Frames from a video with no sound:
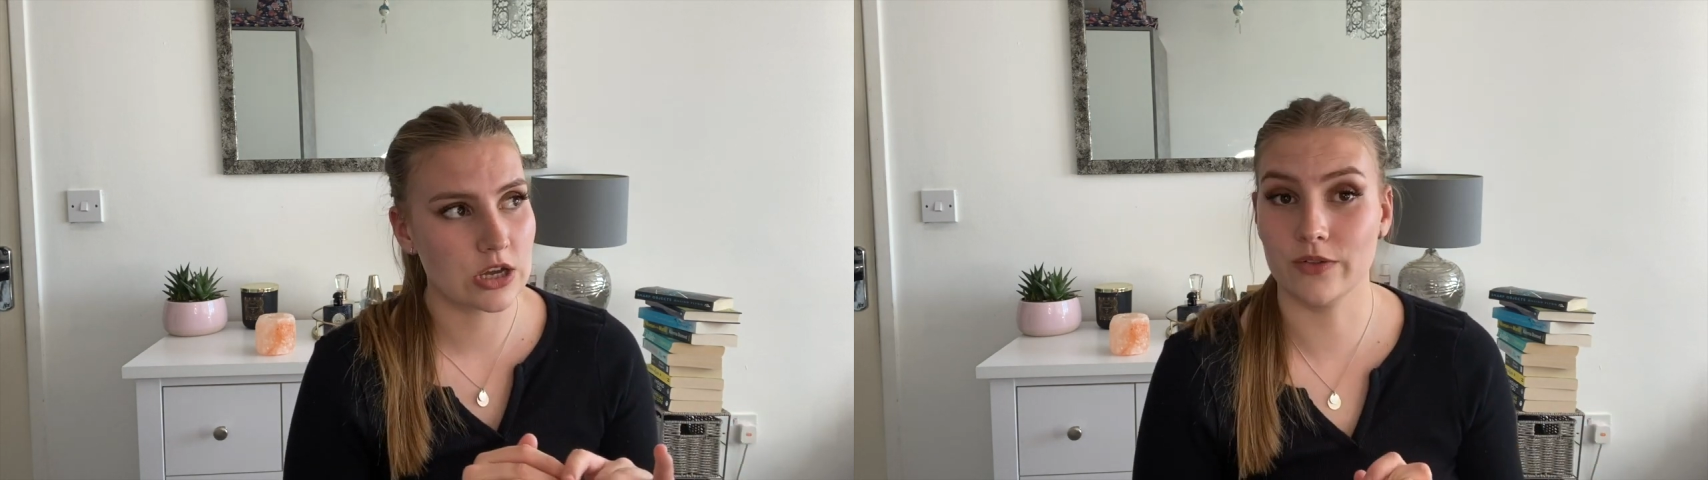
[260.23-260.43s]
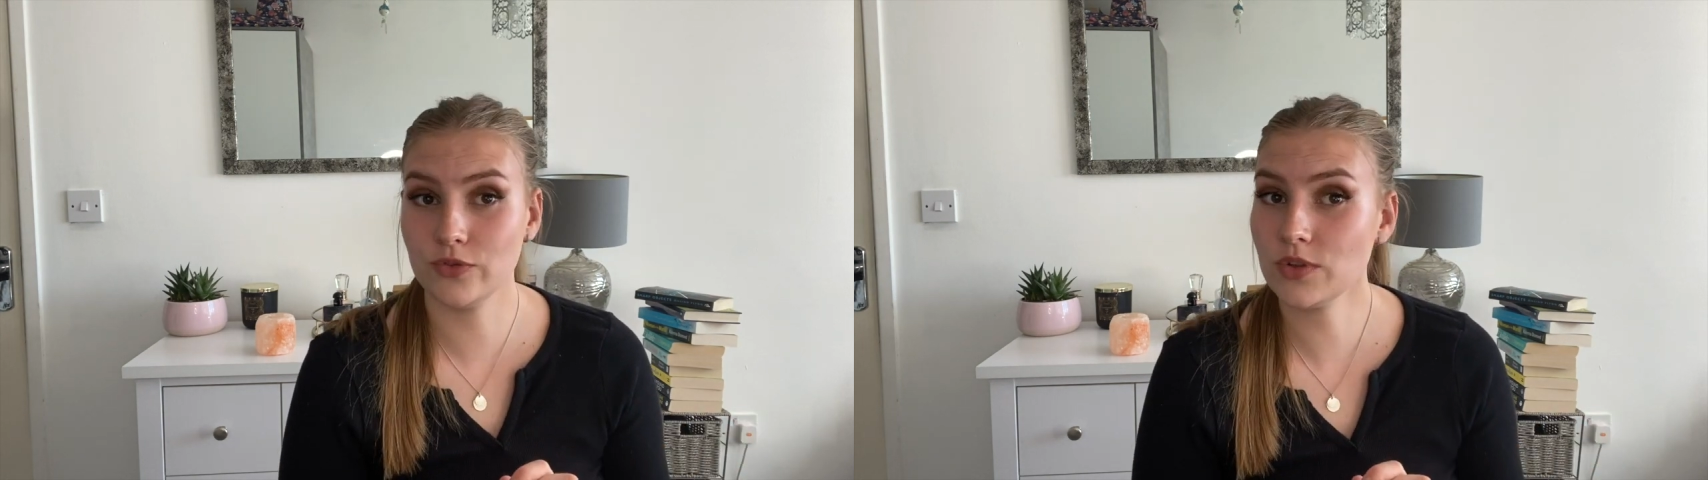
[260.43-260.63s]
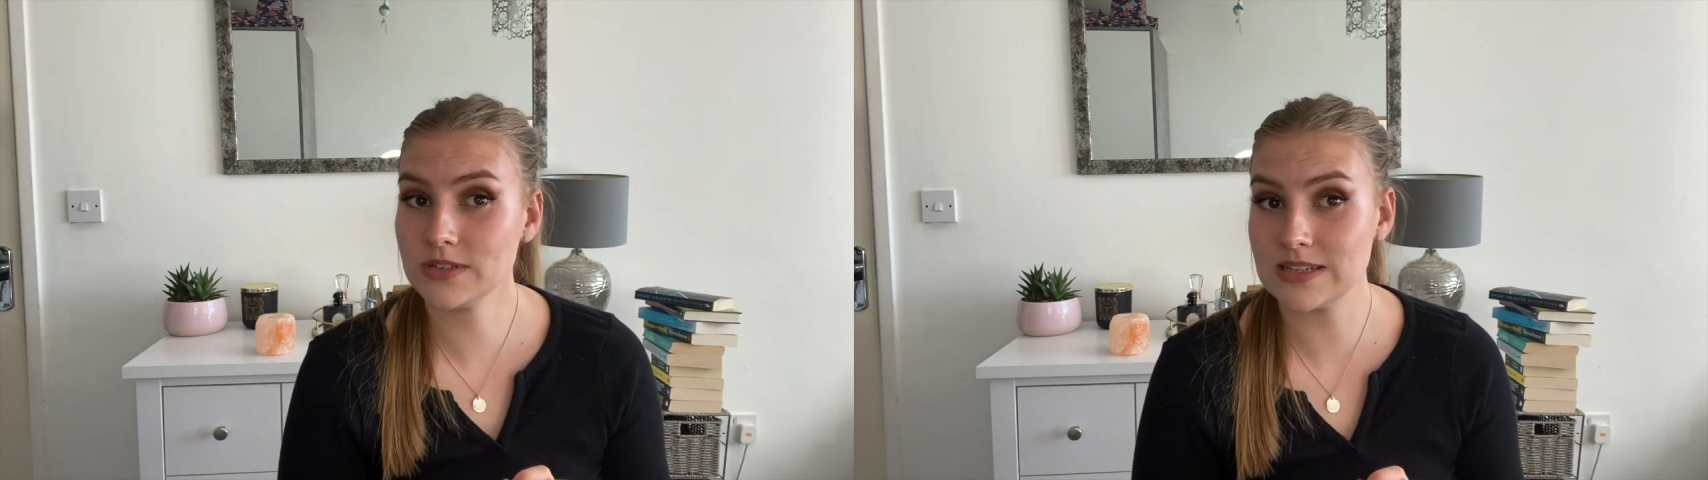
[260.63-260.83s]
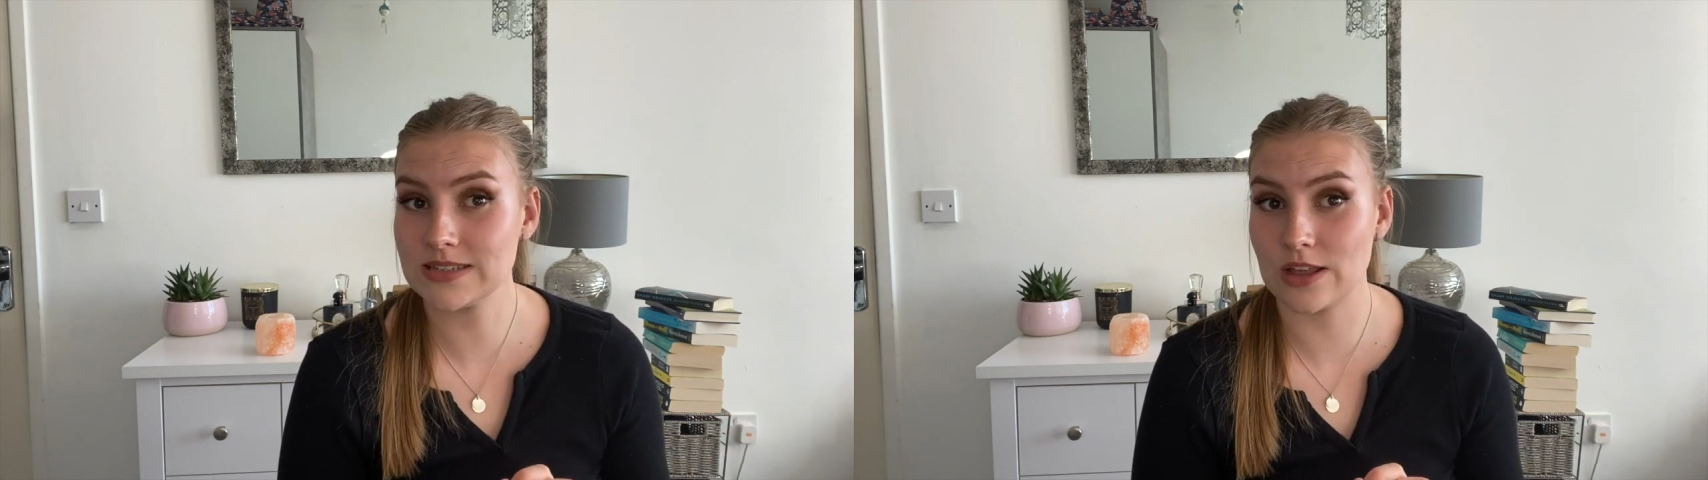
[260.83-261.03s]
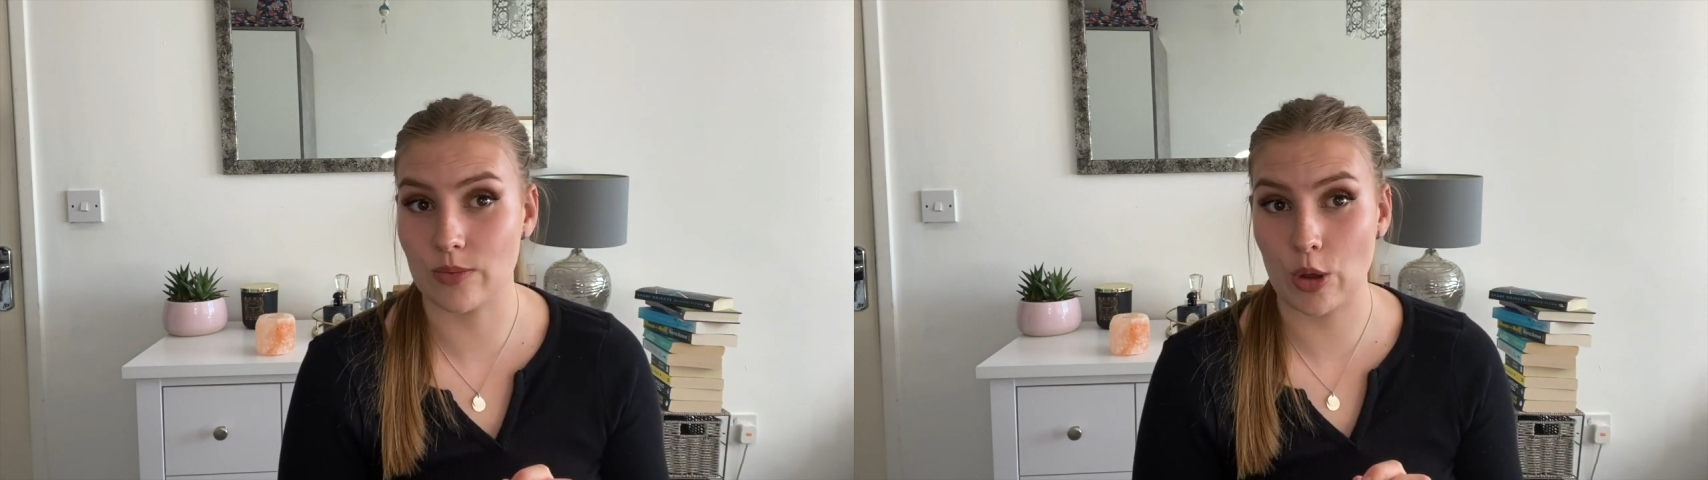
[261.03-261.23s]
4th
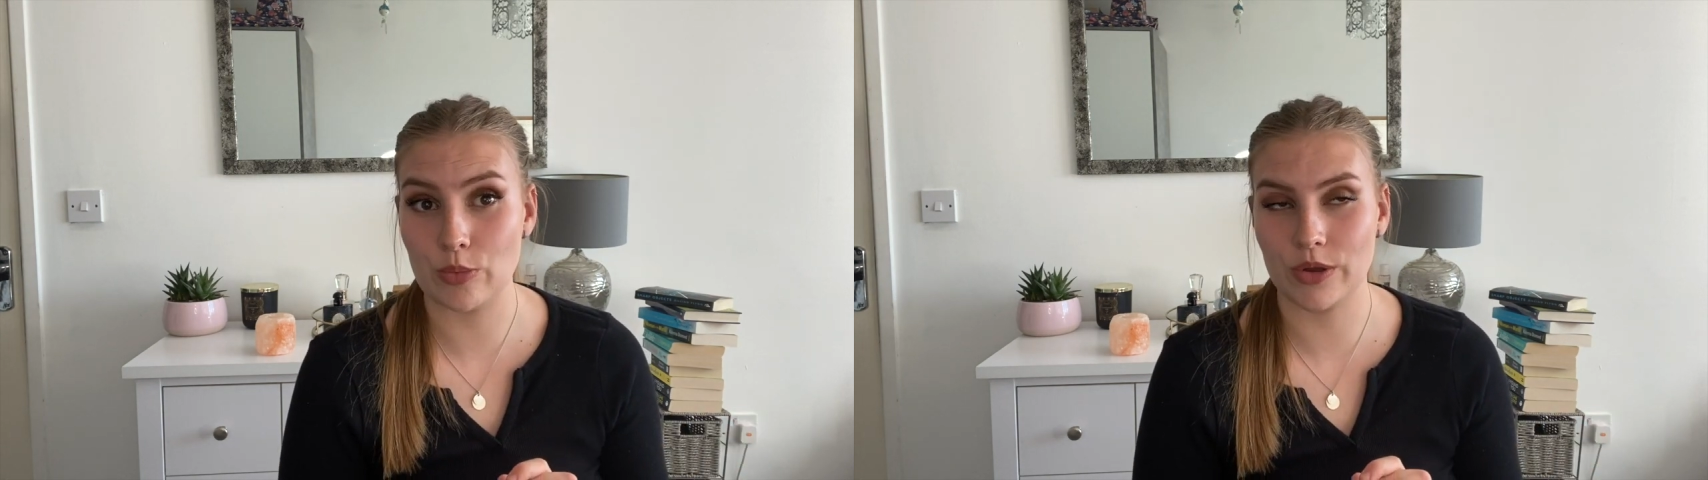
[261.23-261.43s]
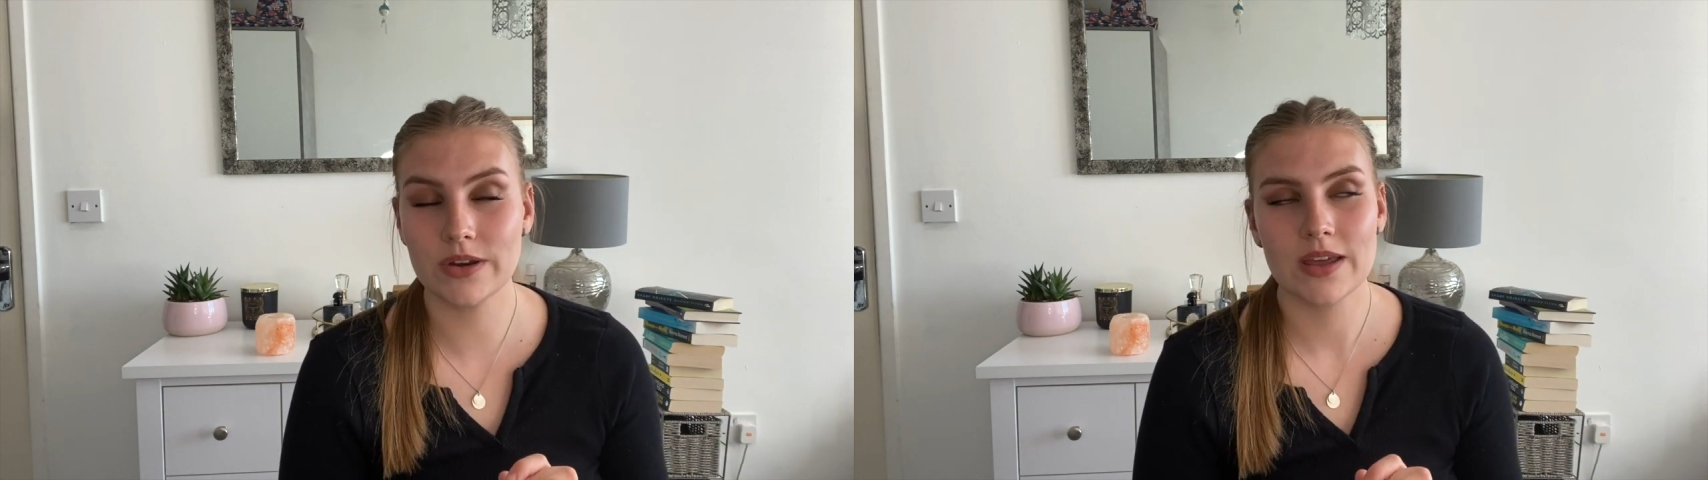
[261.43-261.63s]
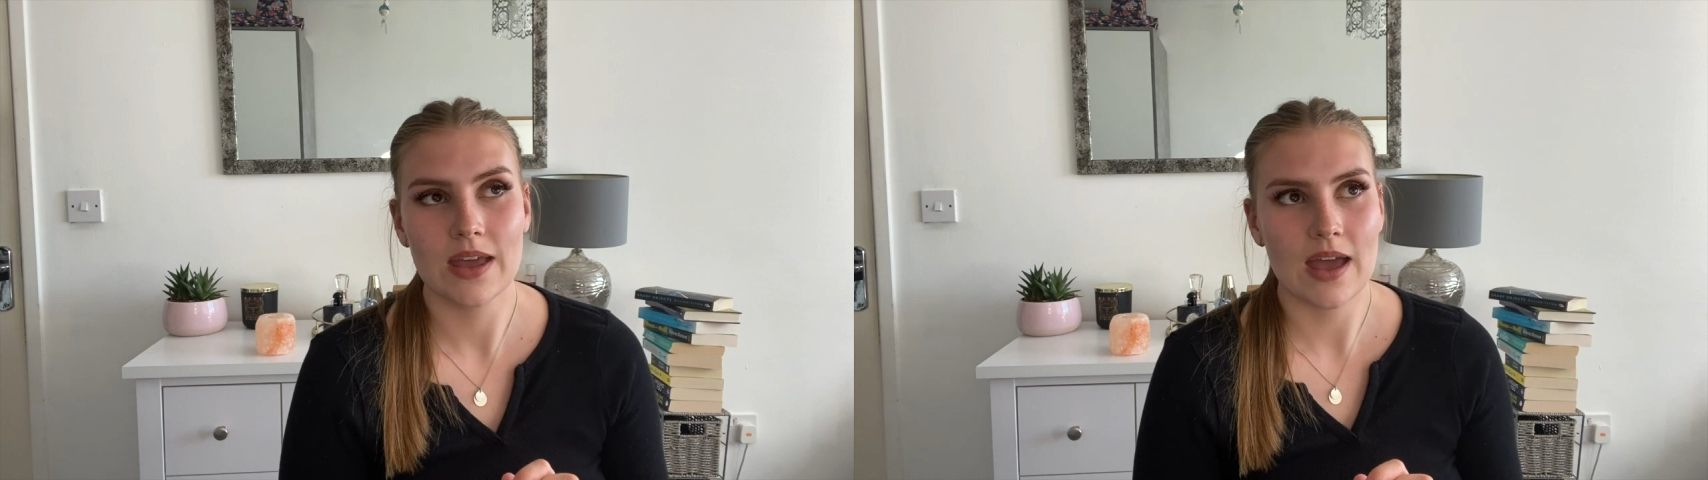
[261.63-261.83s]
season at the moment.